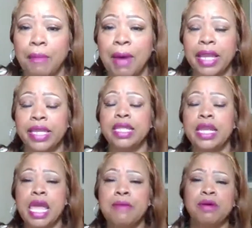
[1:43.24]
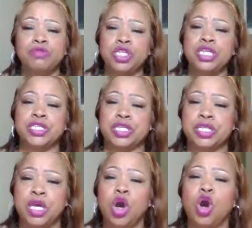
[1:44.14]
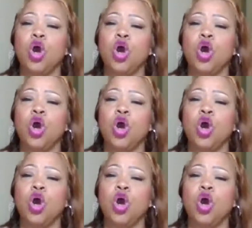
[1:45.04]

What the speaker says: Shabba, in the name of Jesus.